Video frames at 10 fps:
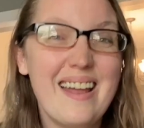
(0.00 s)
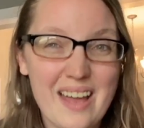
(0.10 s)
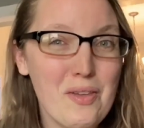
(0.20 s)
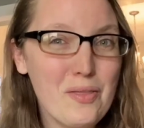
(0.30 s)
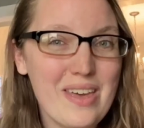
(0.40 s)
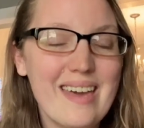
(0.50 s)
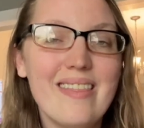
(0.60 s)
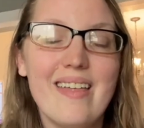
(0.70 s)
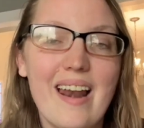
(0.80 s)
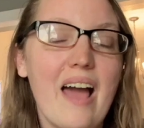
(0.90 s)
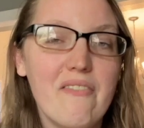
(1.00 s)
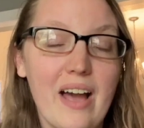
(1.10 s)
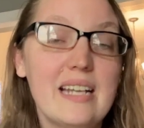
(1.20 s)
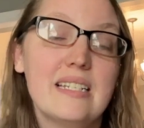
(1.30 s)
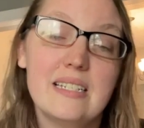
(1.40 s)
Another thing that I
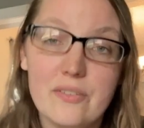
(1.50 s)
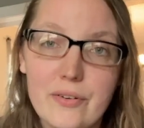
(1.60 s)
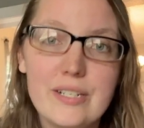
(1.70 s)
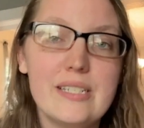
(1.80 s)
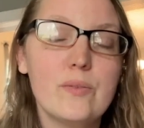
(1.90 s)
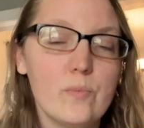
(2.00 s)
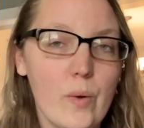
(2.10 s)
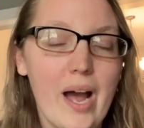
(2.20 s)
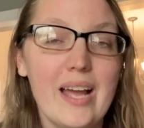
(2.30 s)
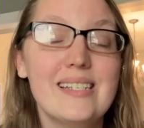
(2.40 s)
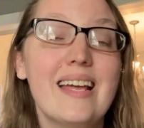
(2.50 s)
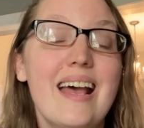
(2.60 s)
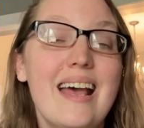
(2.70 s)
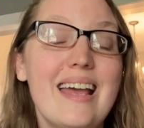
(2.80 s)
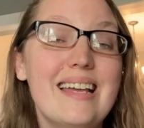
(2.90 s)
find difference-wise
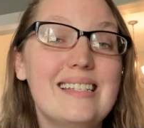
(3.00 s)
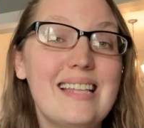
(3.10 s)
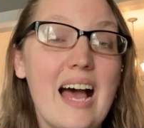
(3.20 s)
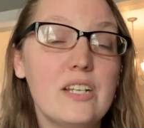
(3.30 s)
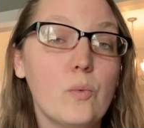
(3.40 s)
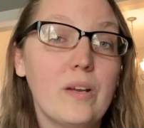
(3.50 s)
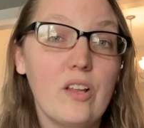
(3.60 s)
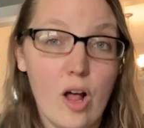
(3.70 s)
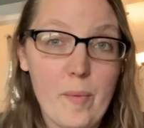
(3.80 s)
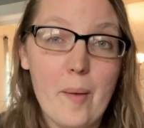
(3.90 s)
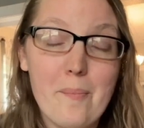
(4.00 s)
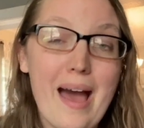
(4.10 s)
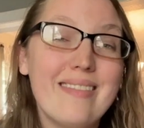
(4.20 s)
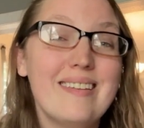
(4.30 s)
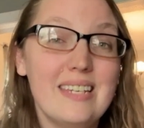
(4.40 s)
is that with All About
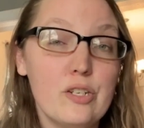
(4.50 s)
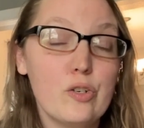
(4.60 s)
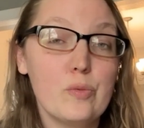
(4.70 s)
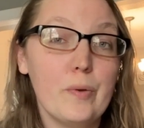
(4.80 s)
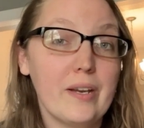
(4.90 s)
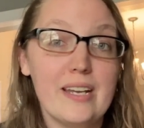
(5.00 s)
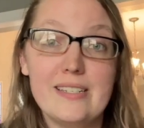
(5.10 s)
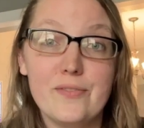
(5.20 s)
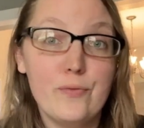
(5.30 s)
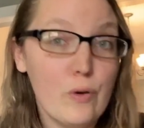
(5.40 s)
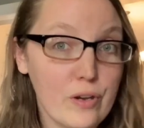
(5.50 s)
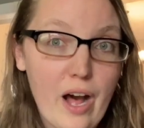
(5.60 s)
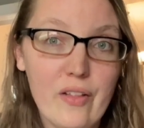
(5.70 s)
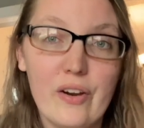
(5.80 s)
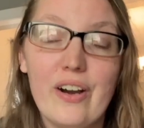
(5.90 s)
Math, the teacher's book is full
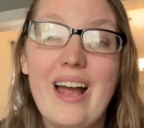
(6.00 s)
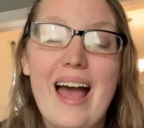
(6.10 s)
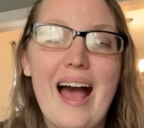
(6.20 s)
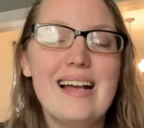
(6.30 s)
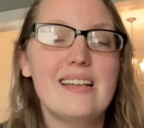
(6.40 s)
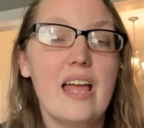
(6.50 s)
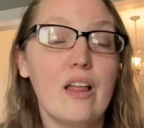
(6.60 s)
color, has a